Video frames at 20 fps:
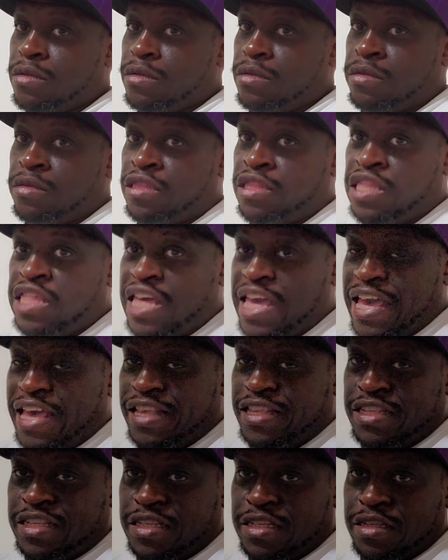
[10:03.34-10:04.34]

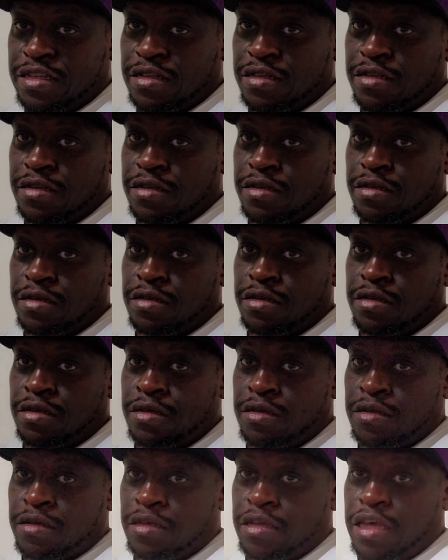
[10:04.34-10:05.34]
this
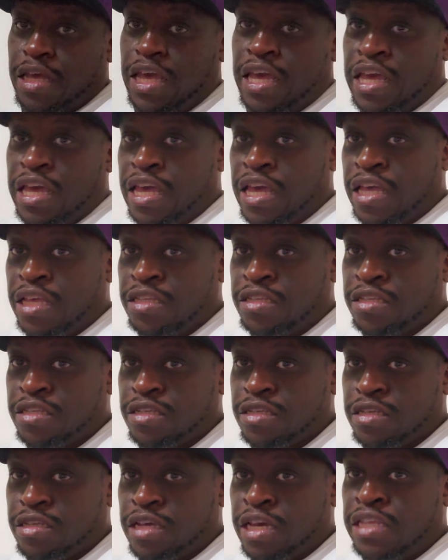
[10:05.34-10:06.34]
is,
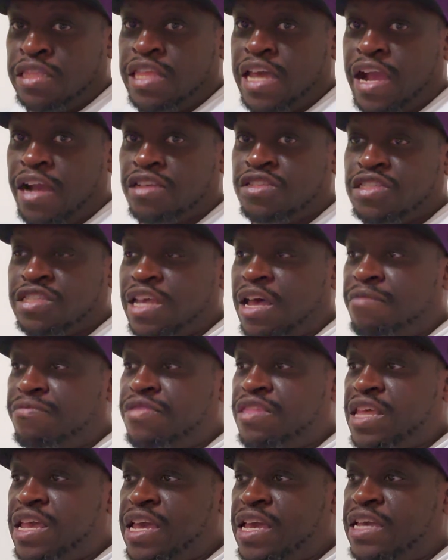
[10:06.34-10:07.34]
there are
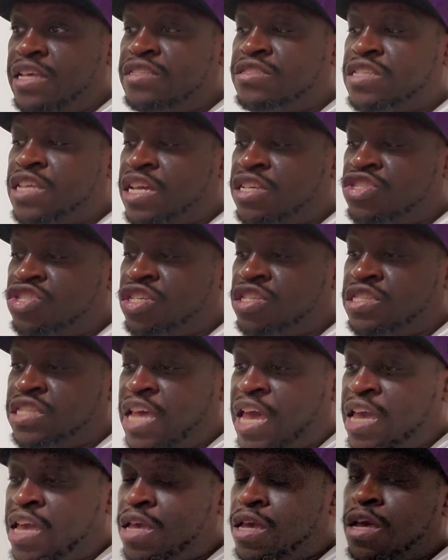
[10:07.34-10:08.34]
some things that should
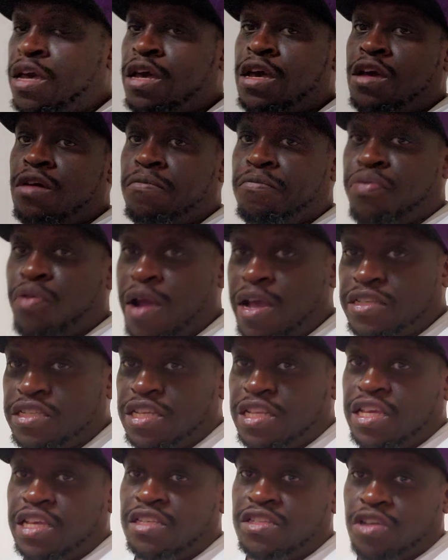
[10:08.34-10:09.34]
take
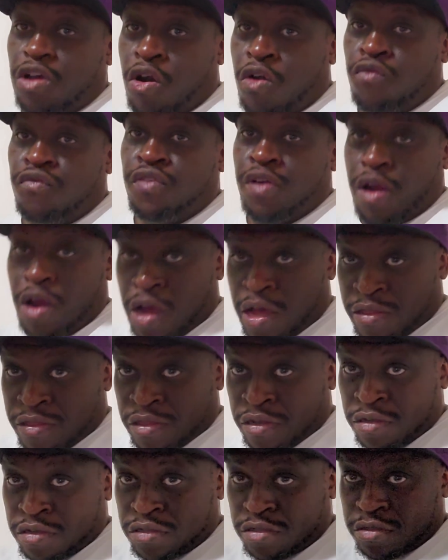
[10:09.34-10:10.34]
precedence over
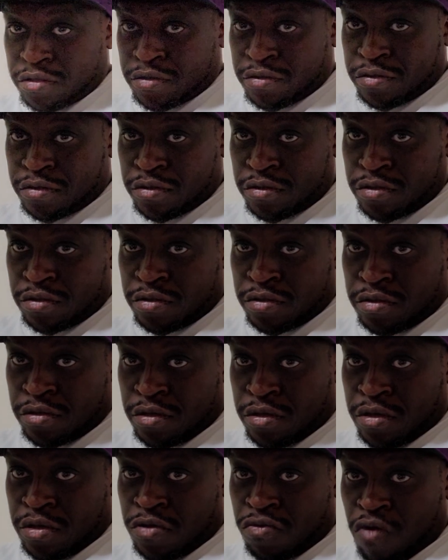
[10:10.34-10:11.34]
others,
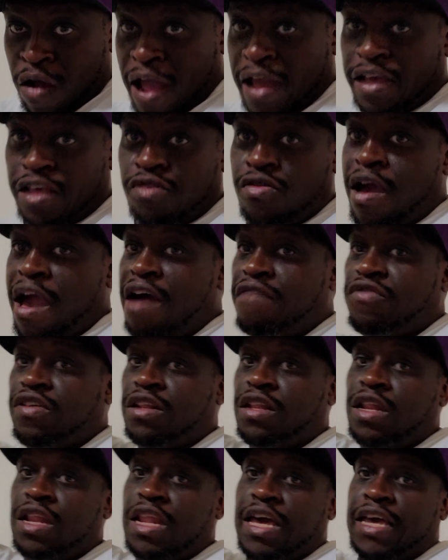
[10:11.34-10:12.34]
right? You have a
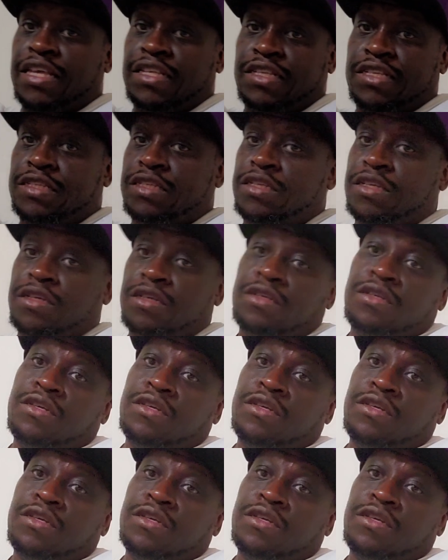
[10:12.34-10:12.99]
list,